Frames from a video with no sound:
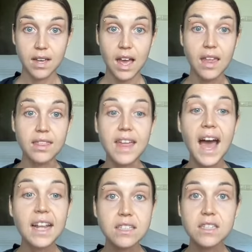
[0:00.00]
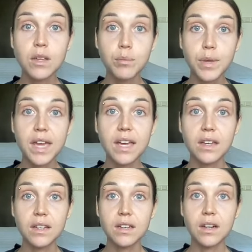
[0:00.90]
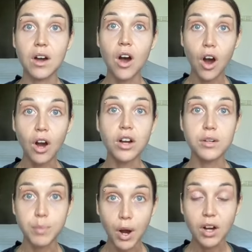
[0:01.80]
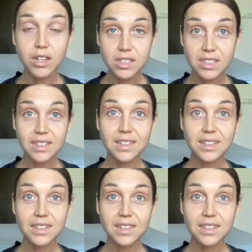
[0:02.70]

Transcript: And that's the big hard part